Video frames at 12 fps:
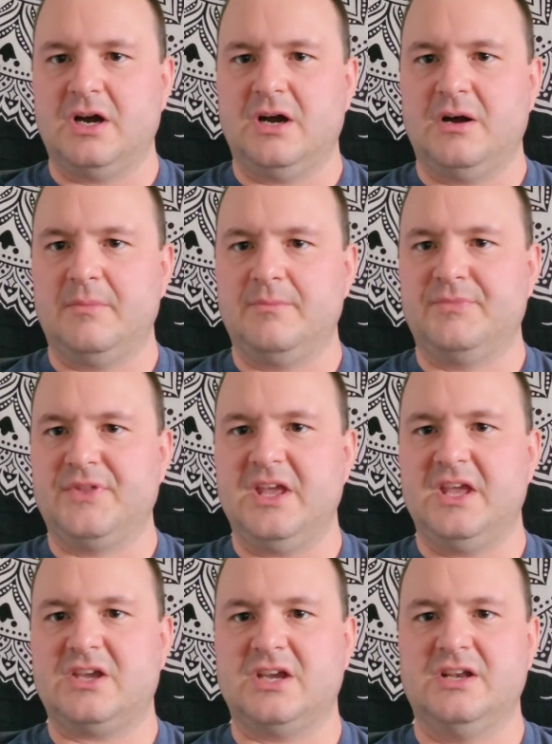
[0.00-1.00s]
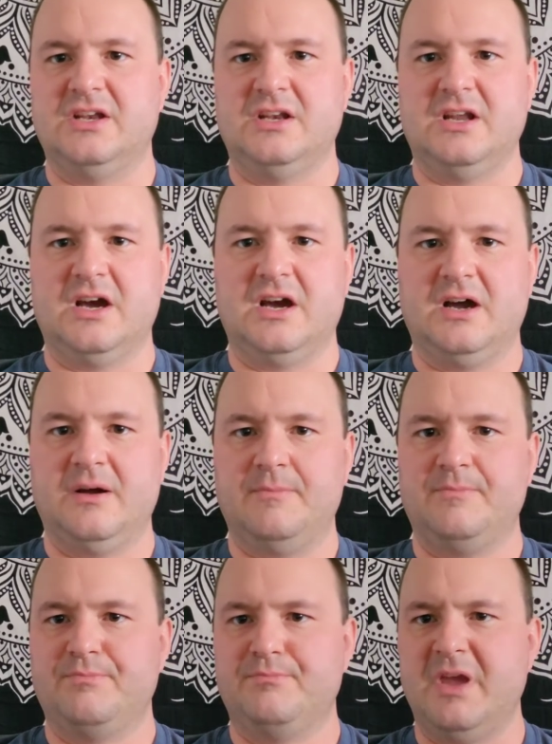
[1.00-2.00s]
Um, they can
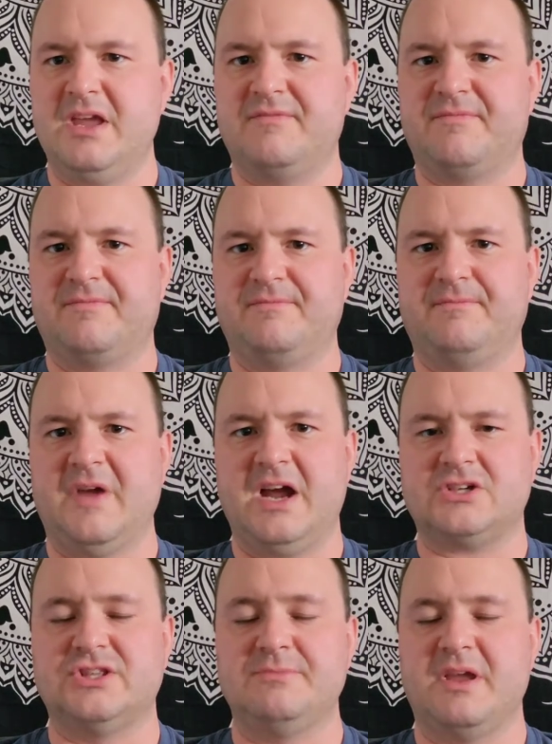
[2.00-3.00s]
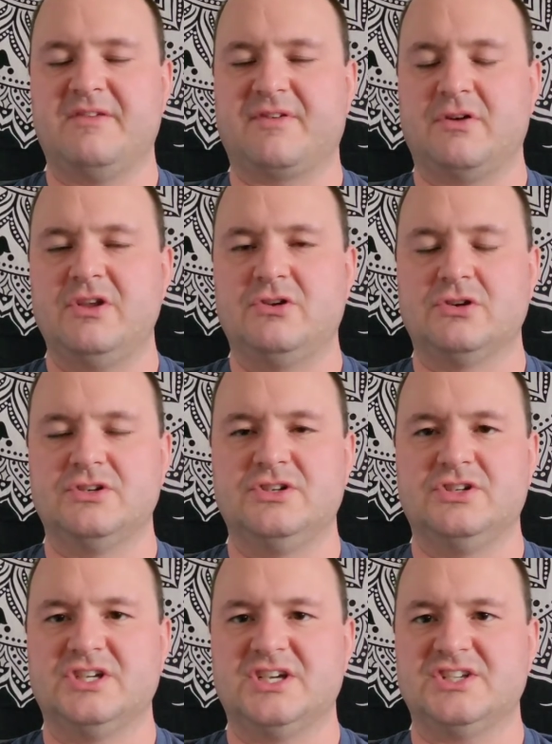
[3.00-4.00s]
um, make actually make very
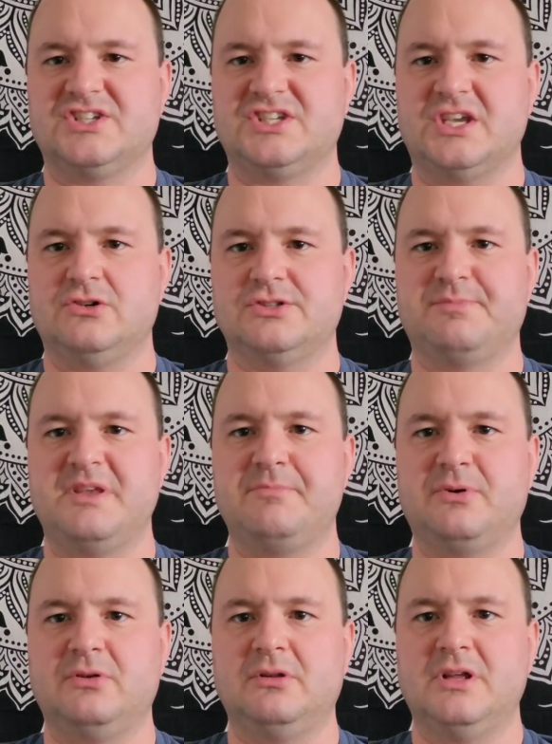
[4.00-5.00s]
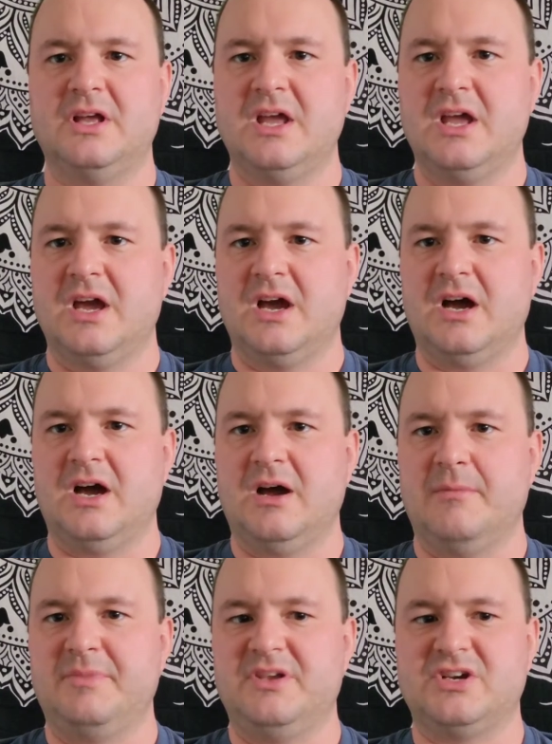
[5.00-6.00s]
good salespeople.
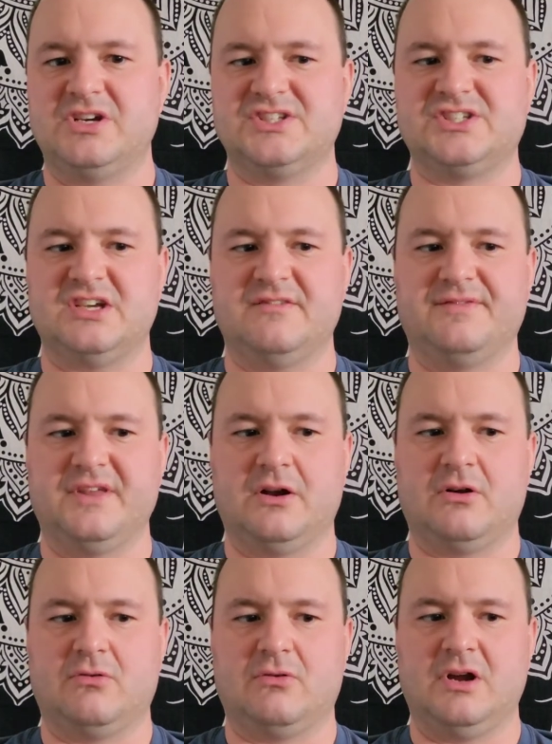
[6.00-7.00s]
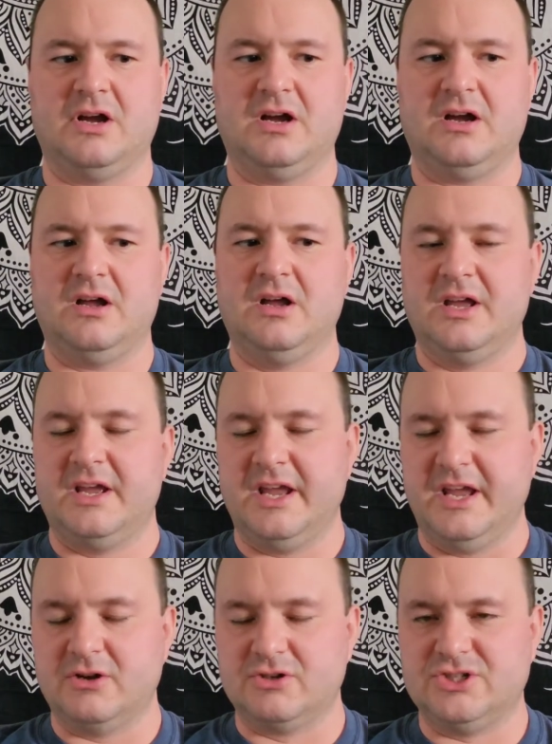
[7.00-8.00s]
Uh, because of their uh,
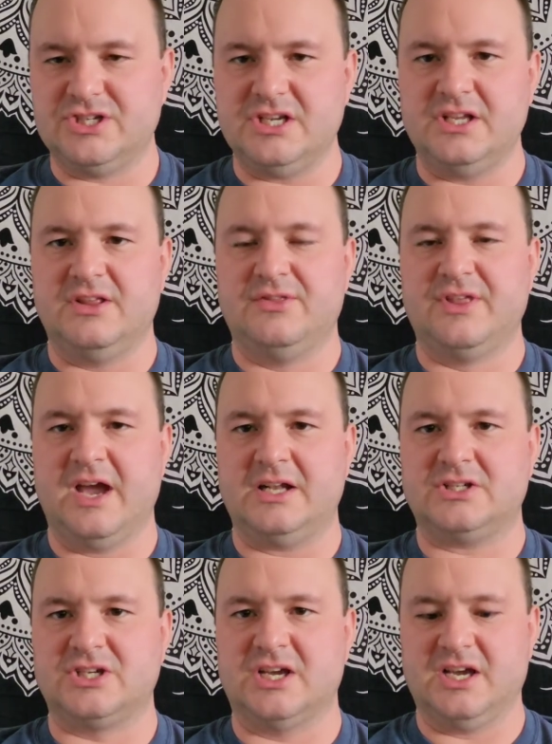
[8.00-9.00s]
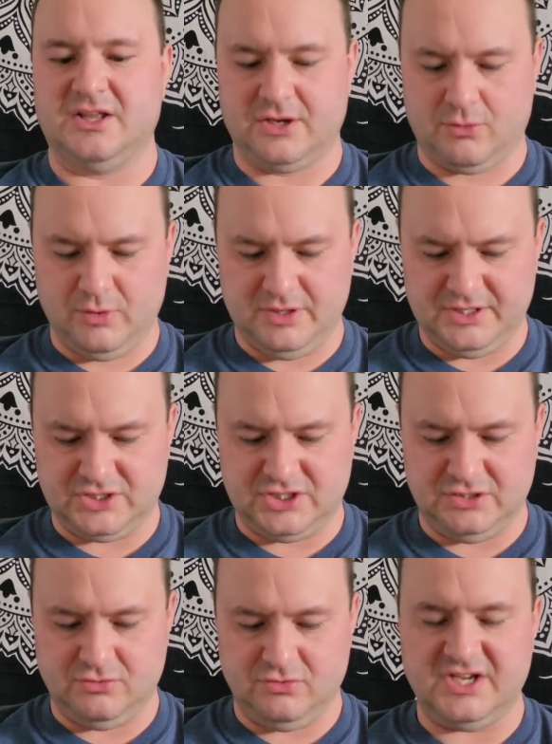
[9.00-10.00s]
energy that uh, they're willing
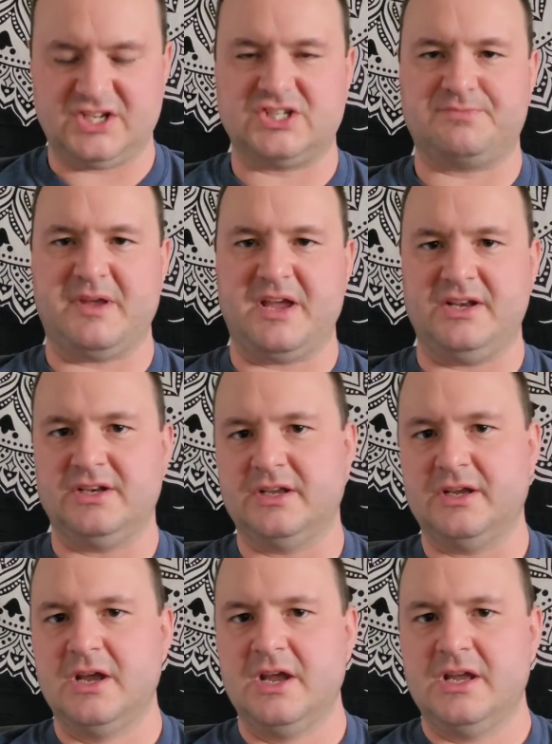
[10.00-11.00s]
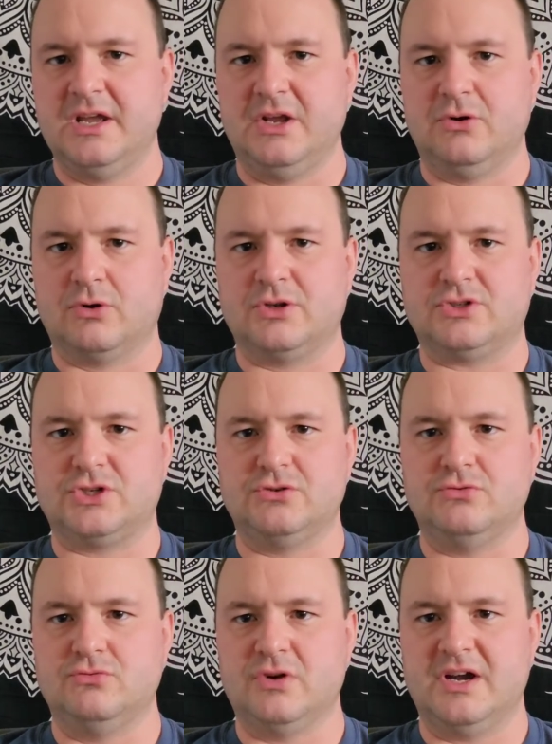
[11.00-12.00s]
to expend in order
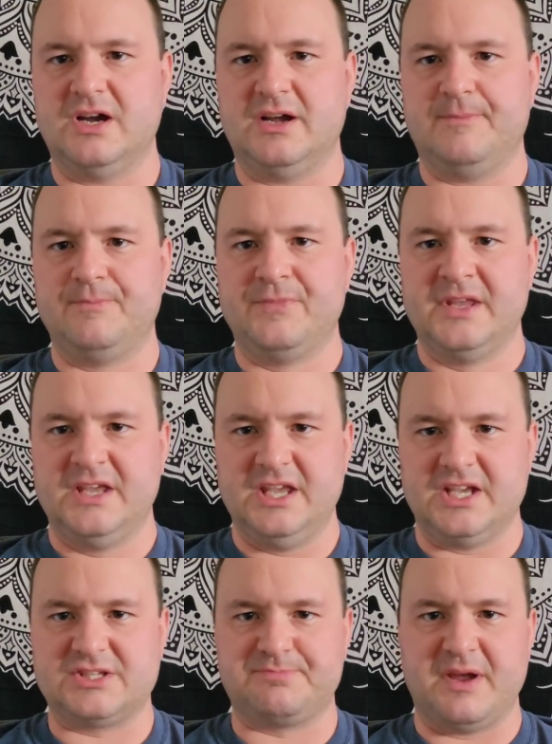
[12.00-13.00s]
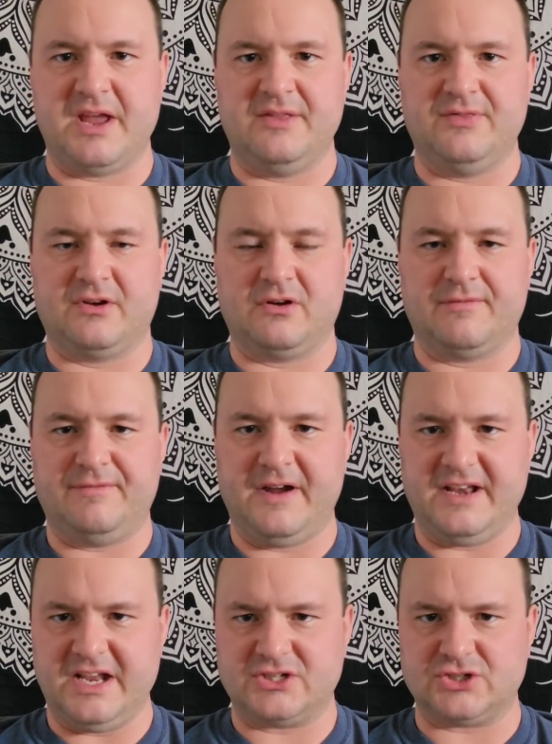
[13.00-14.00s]
to uh, expand their
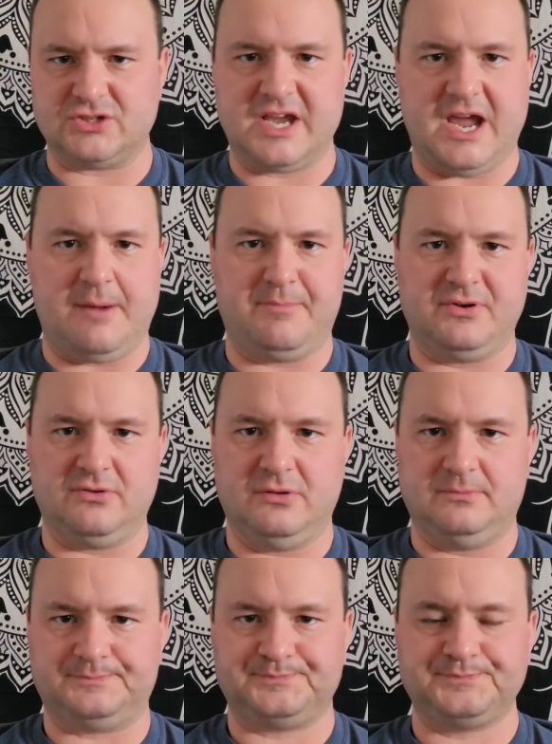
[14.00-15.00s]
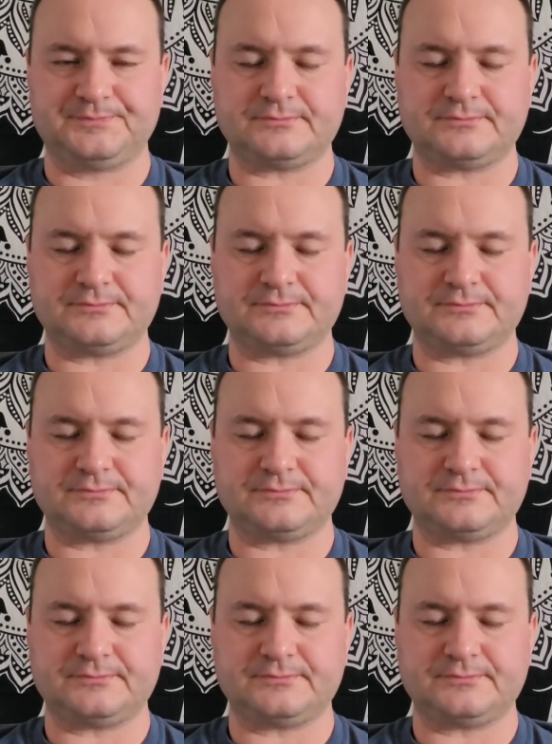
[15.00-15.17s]
financial capital.